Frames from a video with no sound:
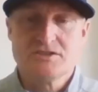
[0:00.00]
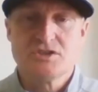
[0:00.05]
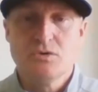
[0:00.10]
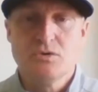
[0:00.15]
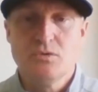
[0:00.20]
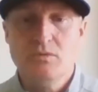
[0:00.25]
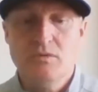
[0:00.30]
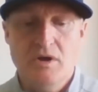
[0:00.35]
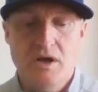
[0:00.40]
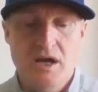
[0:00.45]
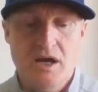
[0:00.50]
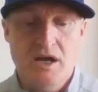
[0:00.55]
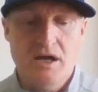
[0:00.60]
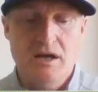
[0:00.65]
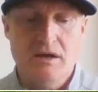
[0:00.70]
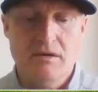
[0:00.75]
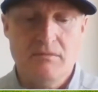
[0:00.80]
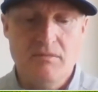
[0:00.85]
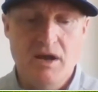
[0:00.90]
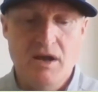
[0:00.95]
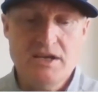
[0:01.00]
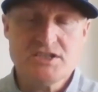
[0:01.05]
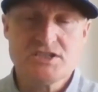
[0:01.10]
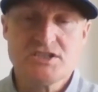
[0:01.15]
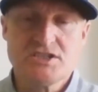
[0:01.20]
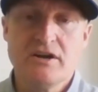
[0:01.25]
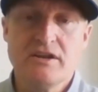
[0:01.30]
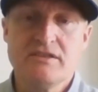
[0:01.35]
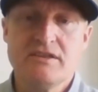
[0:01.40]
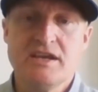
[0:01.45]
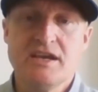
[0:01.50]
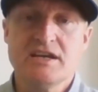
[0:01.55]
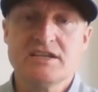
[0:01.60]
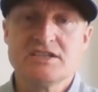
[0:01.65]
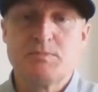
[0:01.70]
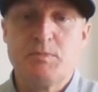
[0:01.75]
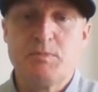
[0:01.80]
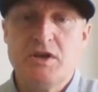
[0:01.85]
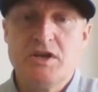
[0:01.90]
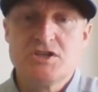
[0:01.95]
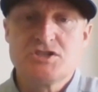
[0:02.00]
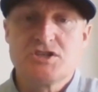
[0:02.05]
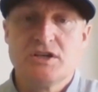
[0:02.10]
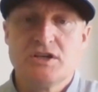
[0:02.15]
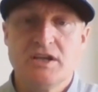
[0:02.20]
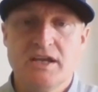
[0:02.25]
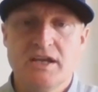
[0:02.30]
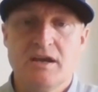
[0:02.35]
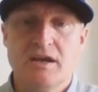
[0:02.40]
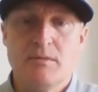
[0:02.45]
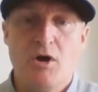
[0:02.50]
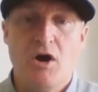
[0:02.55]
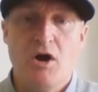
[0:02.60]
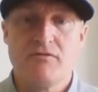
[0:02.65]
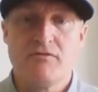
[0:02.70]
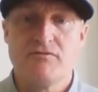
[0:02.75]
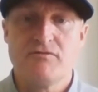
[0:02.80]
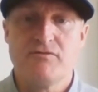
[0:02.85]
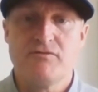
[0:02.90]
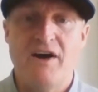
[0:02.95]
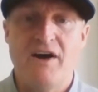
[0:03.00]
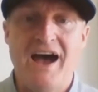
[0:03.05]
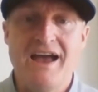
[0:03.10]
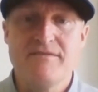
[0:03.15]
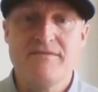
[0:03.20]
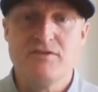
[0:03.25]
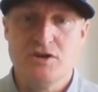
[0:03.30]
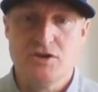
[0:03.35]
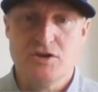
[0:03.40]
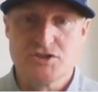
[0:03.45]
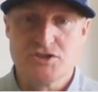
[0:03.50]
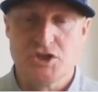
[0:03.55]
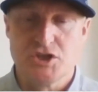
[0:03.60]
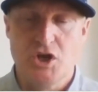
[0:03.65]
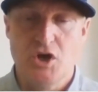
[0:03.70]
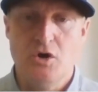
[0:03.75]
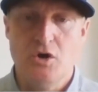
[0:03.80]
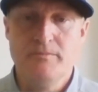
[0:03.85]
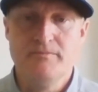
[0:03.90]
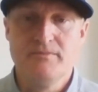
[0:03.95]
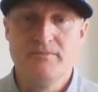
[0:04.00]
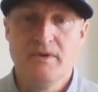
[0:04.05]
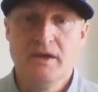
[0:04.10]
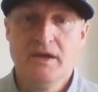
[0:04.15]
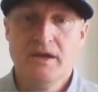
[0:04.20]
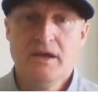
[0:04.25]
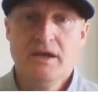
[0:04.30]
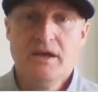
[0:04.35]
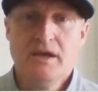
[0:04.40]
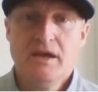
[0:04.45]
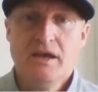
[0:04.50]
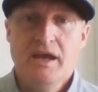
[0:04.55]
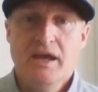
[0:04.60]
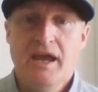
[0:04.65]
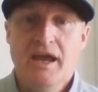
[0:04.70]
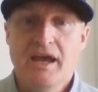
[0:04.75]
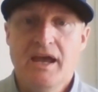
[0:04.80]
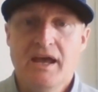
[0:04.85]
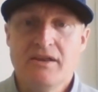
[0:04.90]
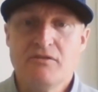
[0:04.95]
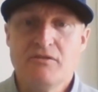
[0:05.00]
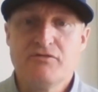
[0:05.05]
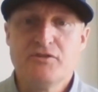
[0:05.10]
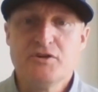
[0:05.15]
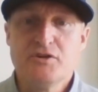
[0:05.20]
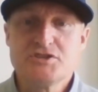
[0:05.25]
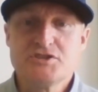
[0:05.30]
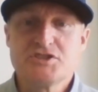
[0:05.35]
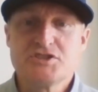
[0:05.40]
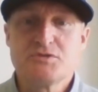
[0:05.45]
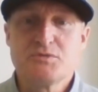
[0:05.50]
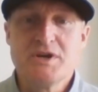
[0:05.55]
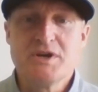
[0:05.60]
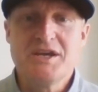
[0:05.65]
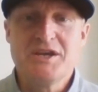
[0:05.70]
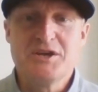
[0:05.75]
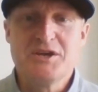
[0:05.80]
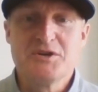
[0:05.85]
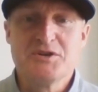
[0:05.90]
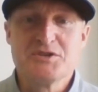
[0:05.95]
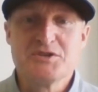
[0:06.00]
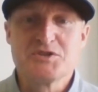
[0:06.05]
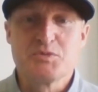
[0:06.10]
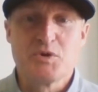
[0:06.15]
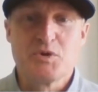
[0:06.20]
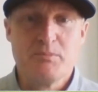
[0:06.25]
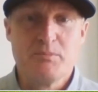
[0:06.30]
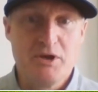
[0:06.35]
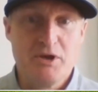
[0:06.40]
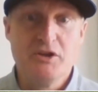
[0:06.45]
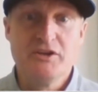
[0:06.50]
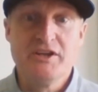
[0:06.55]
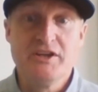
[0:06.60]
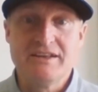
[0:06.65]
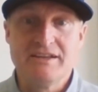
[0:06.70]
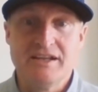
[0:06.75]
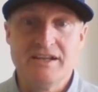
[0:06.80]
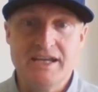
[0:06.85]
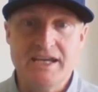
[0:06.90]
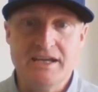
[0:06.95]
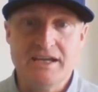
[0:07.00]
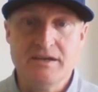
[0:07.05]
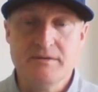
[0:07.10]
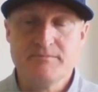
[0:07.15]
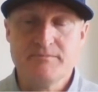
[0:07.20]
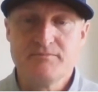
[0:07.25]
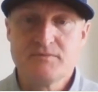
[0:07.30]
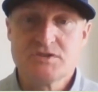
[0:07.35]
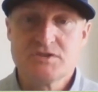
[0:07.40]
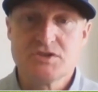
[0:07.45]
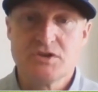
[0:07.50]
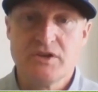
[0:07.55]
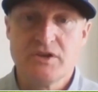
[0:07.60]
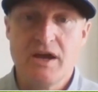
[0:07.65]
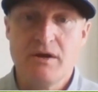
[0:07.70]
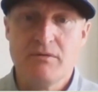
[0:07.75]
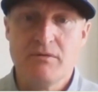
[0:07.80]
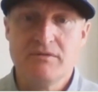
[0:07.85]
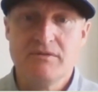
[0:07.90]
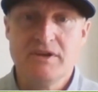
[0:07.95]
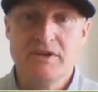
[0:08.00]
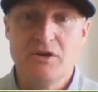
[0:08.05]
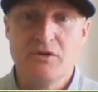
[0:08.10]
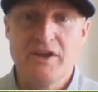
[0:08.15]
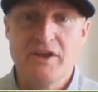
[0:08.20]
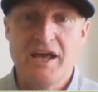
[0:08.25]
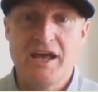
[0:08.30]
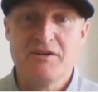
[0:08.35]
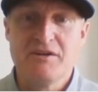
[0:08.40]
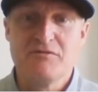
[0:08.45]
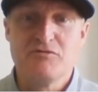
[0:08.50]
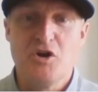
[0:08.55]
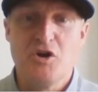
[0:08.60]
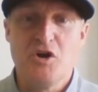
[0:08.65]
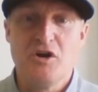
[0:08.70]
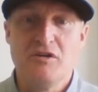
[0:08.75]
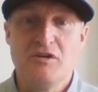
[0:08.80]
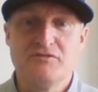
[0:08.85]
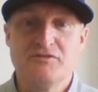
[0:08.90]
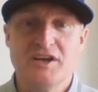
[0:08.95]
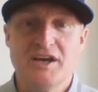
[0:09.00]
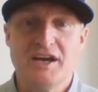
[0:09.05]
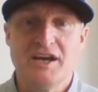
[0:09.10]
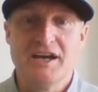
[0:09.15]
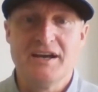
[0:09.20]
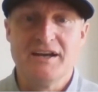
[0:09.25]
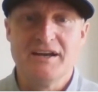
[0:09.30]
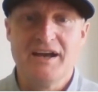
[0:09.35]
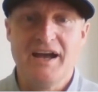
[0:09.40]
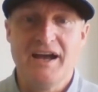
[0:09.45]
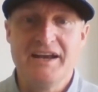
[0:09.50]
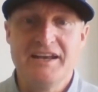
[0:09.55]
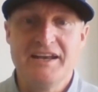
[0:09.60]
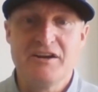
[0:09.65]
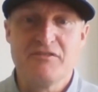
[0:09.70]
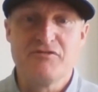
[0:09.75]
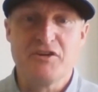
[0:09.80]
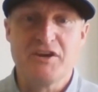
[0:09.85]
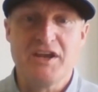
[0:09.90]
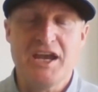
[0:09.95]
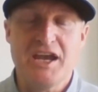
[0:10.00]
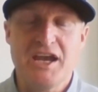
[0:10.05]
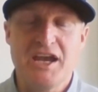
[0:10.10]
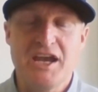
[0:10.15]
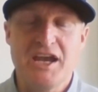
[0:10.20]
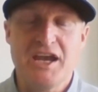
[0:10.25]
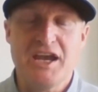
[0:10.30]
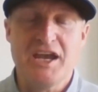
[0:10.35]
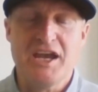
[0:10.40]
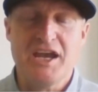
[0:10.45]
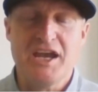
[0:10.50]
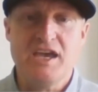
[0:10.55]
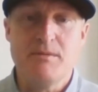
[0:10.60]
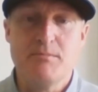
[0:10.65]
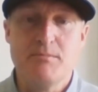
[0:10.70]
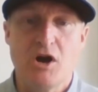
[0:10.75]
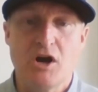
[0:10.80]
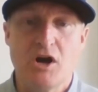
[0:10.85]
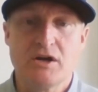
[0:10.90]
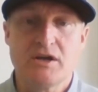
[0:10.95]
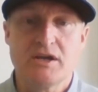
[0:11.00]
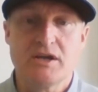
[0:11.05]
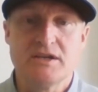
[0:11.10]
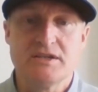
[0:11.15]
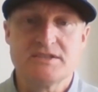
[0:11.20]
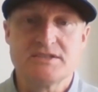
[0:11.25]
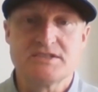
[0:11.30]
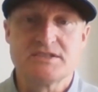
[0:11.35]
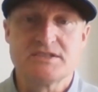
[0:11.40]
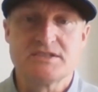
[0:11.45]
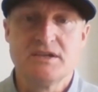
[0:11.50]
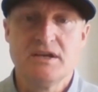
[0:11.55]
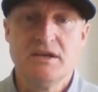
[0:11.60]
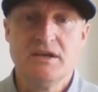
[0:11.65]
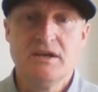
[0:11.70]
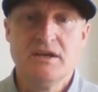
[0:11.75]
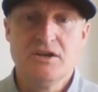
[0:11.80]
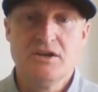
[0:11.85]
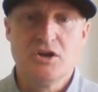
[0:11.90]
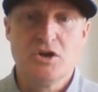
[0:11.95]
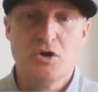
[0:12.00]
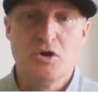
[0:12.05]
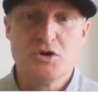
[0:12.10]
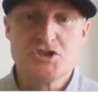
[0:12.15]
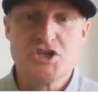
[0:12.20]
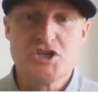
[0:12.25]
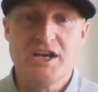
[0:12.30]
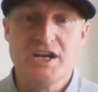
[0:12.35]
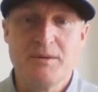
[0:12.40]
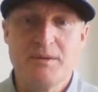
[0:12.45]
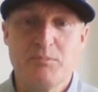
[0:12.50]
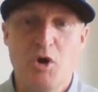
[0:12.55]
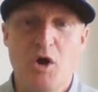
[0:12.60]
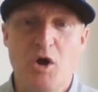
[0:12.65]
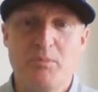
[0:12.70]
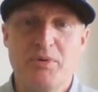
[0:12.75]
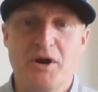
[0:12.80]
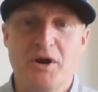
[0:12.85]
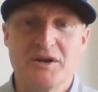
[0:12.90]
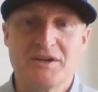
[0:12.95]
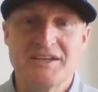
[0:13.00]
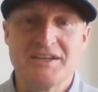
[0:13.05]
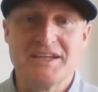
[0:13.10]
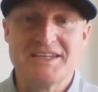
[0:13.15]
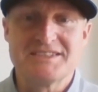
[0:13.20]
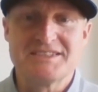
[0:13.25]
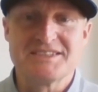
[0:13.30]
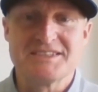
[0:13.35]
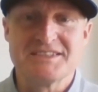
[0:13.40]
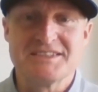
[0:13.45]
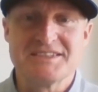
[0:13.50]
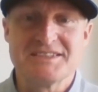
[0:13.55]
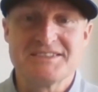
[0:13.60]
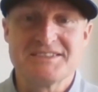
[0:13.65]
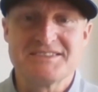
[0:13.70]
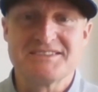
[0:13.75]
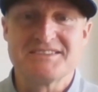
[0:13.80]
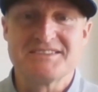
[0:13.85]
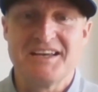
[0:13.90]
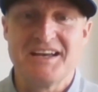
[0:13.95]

so I started the Expedition League about 5 years ago, and the first 3 years were building the league. So that involved identification of key markets, negotiating ballpark leases,